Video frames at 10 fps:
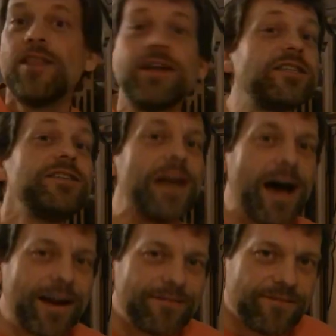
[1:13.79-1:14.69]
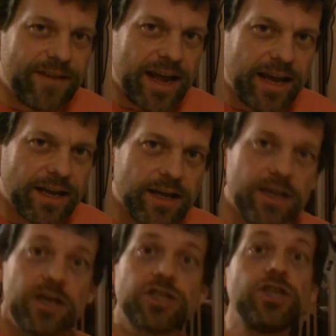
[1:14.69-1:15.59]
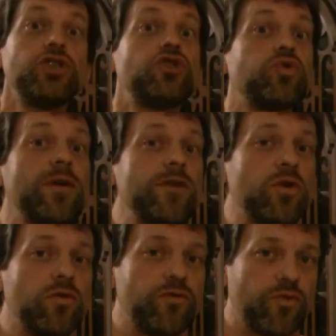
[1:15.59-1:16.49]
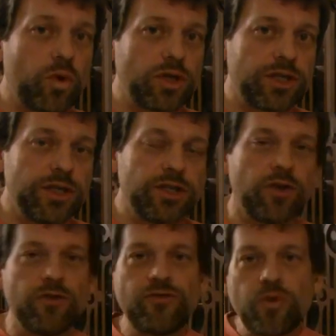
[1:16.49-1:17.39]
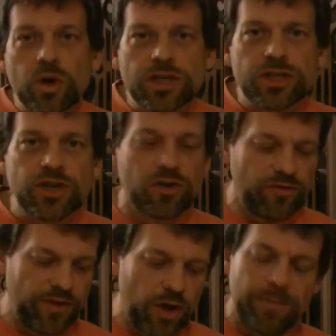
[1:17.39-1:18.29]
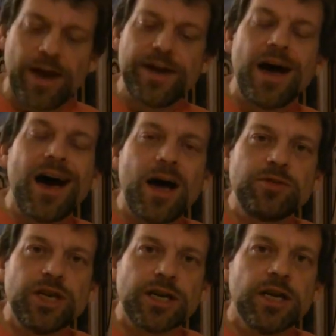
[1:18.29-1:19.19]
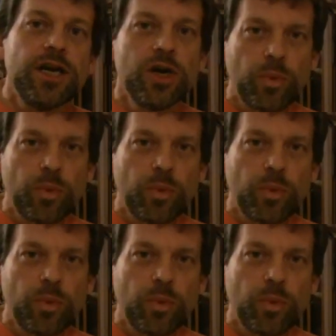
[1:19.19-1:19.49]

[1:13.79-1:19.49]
That is not fake. Centrifugal forces are the forces that are felt by an object